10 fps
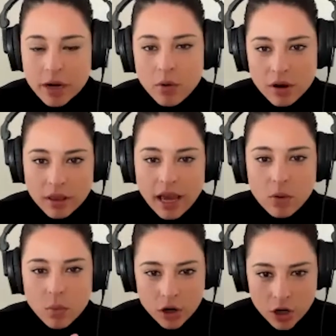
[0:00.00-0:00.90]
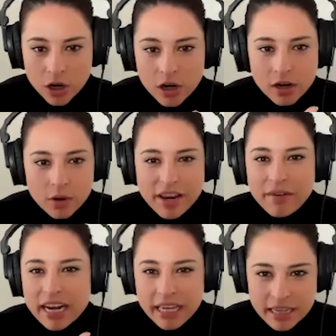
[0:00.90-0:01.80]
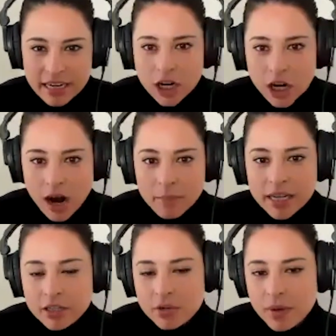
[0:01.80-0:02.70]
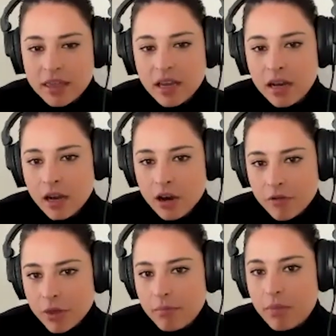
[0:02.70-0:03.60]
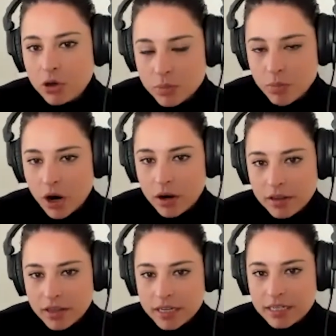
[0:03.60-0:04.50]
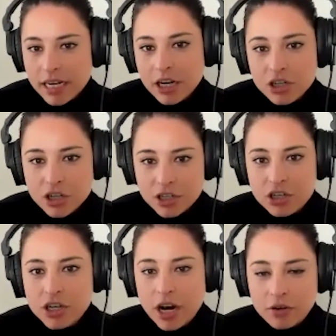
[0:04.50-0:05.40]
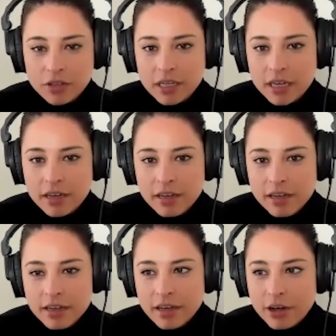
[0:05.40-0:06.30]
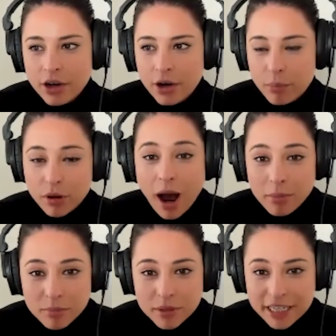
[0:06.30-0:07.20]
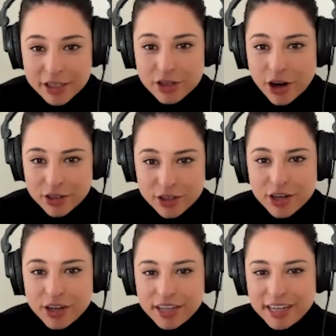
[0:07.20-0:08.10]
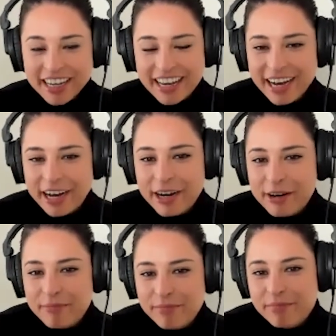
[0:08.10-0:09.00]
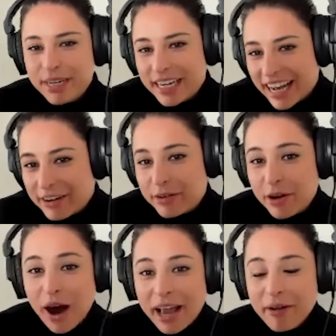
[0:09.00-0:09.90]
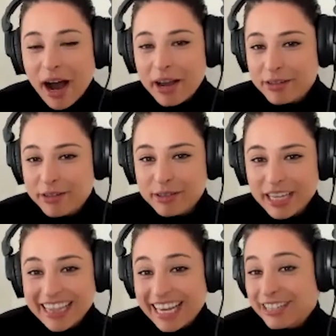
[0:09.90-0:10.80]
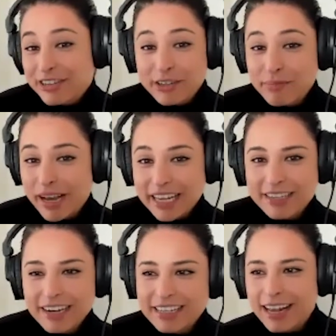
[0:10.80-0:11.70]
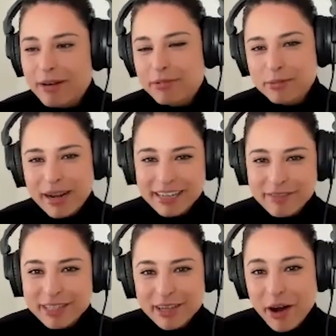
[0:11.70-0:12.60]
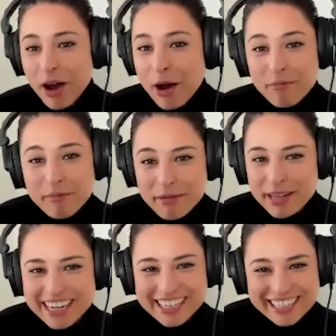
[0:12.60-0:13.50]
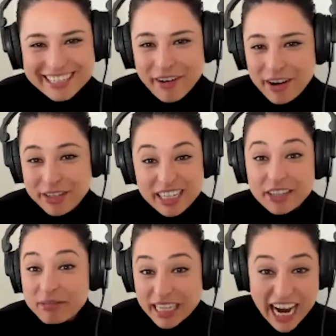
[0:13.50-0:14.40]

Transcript: or like we're, we have anything in common. So I think for the most part, the intention is generally probably starts good. Um, but I don't know. I I also like that's just my sunny side up perspective. And so maybe there's there's folks going out there be like,